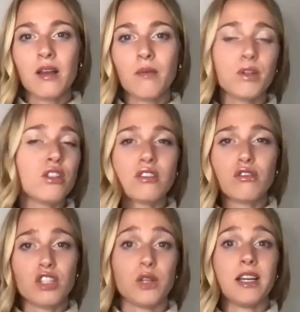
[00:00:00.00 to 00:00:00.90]
just
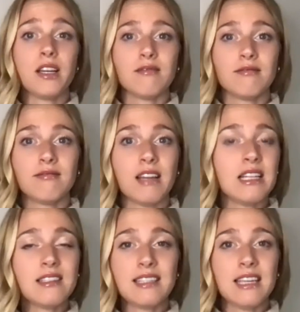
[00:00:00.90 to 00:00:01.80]
do it and
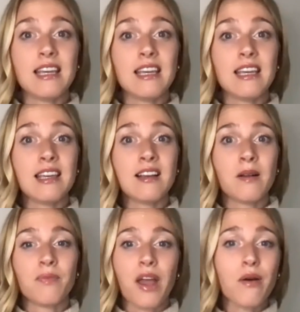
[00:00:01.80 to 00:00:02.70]
see
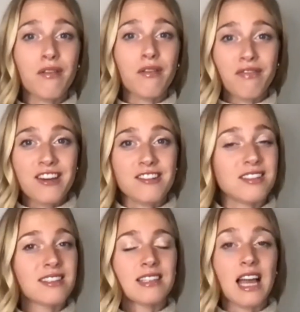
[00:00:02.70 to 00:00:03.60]
how it
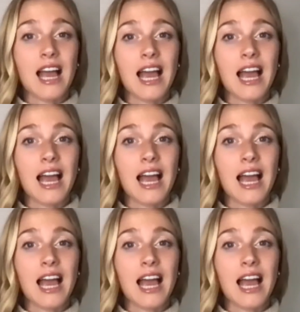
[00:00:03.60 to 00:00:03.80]
feels. And then